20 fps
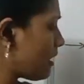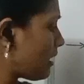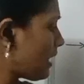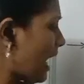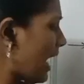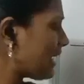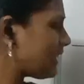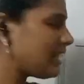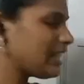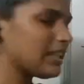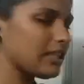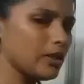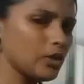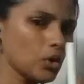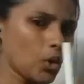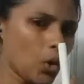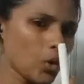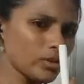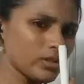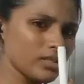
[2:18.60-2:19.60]
I think the
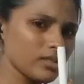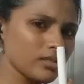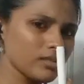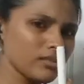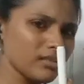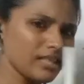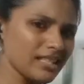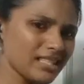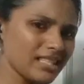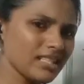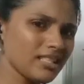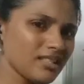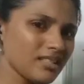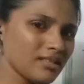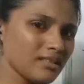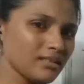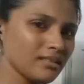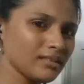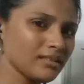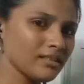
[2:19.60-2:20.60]
nose. Is it?
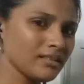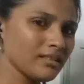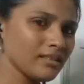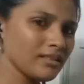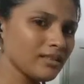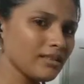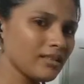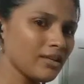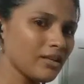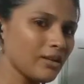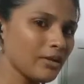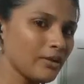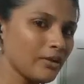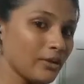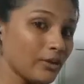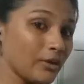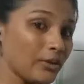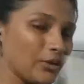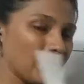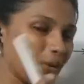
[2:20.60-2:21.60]

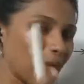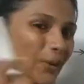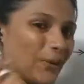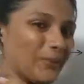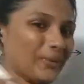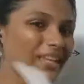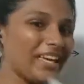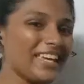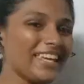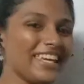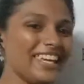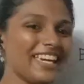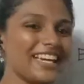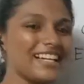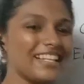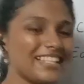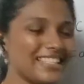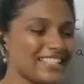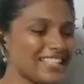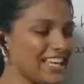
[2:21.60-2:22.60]
No, the
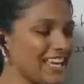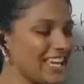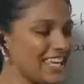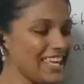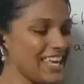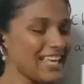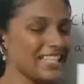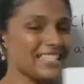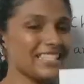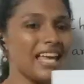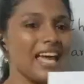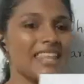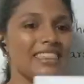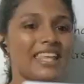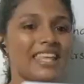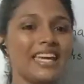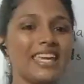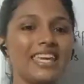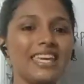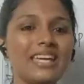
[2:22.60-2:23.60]
ears. Yes,
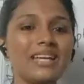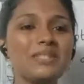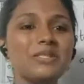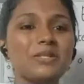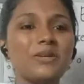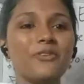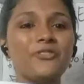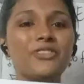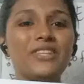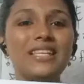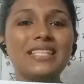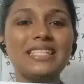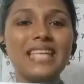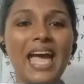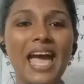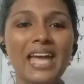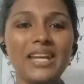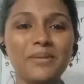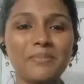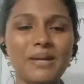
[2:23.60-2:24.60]
the ears of these
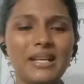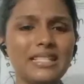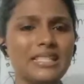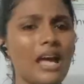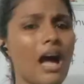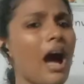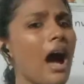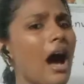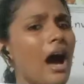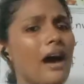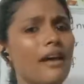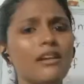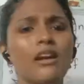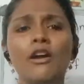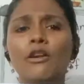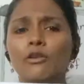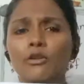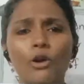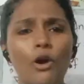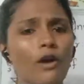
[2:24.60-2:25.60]
animals are
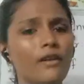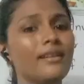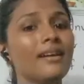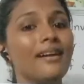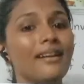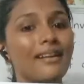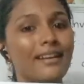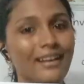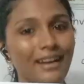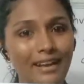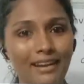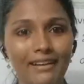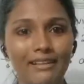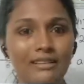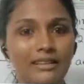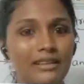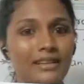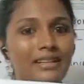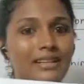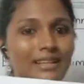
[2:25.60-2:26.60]
not
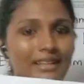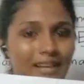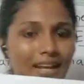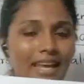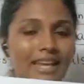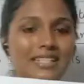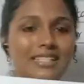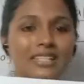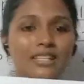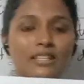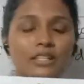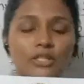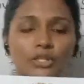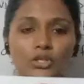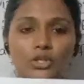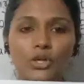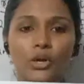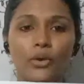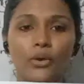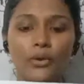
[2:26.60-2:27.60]
correct, right?
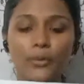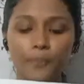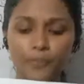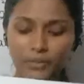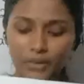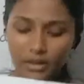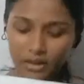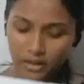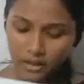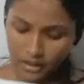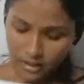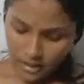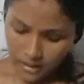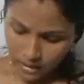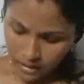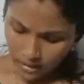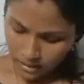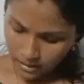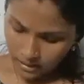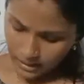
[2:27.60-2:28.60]
So,
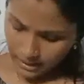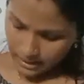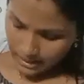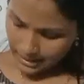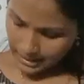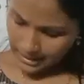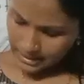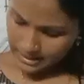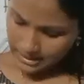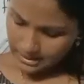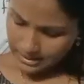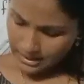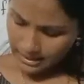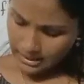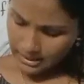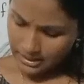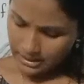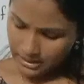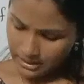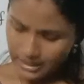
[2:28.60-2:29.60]

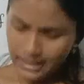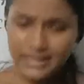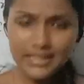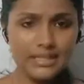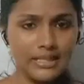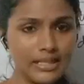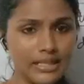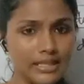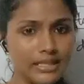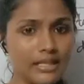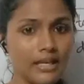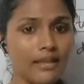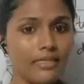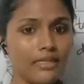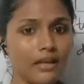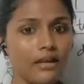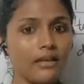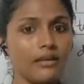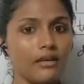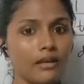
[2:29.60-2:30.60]
is this
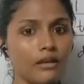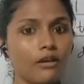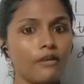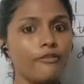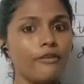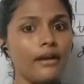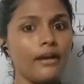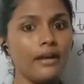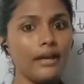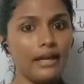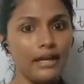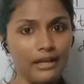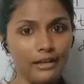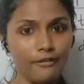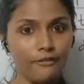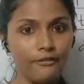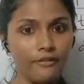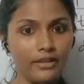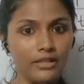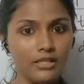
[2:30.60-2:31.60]
the ear of an
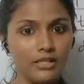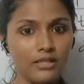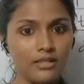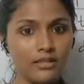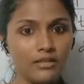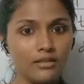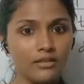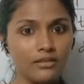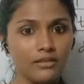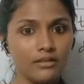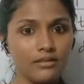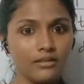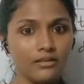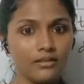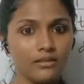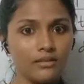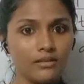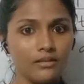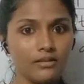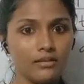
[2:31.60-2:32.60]
elephant?
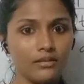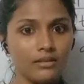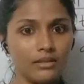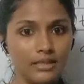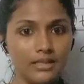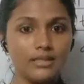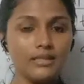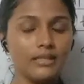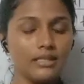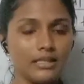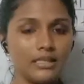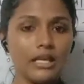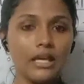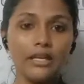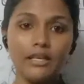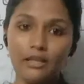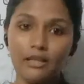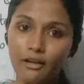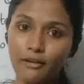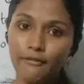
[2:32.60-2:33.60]
Is this the
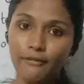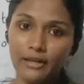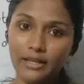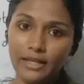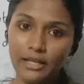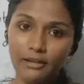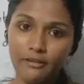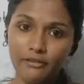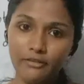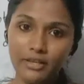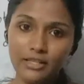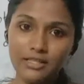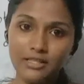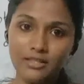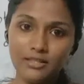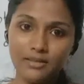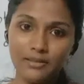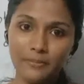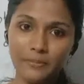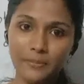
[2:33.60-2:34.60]
ear of an elephant?